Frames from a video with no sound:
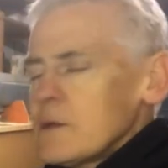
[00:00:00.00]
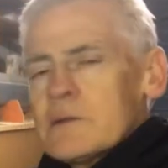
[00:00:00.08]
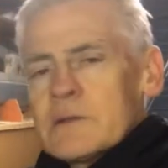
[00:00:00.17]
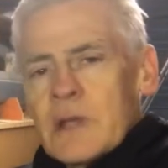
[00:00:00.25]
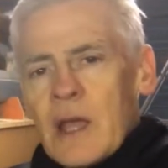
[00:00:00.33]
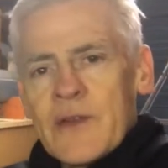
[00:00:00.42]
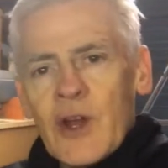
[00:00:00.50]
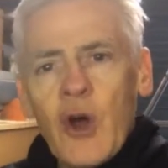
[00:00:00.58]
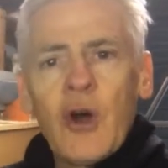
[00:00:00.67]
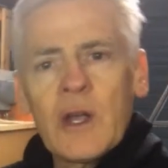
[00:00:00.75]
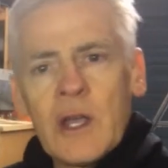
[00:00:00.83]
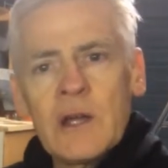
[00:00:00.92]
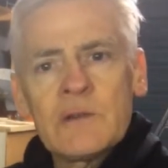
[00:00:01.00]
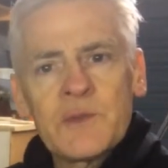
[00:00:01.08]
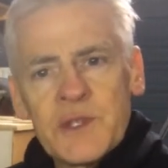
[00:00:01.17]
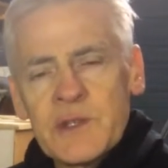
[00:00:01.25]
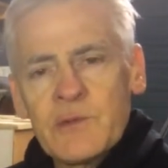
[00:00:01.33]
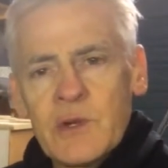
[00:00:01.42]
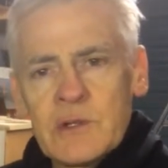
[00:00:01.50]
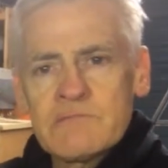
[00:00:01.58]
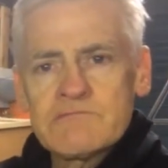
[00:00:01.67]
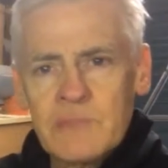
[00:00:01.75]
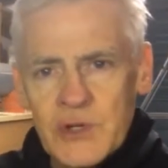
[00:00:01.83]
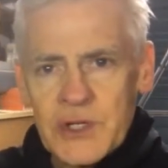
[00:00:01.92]
gave it a hot coat, which is what
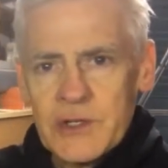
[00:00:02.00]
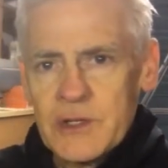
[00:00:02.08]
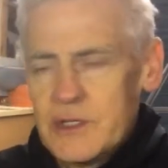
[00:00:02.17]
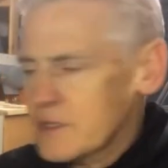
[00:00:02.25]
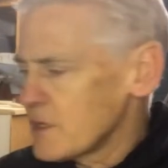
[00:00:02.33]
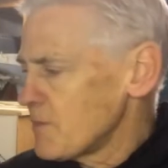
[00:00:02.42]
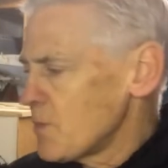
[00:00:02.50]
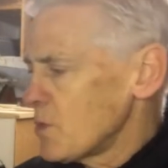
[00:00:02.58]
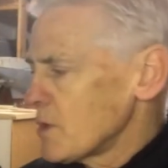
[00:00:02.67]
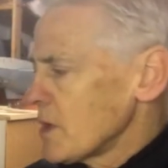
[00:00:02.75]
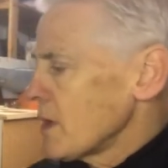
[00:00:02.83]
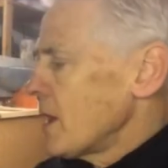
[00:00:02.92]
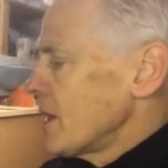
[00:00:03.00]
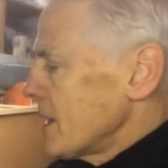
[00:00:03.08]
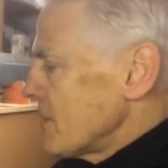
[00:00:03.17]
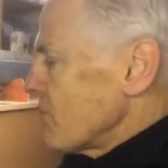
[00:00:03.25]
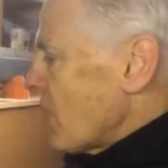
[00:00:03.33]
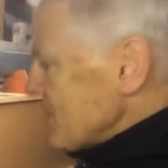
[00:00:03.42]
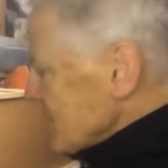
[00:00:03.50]
you do in surfboarding, and then rubbed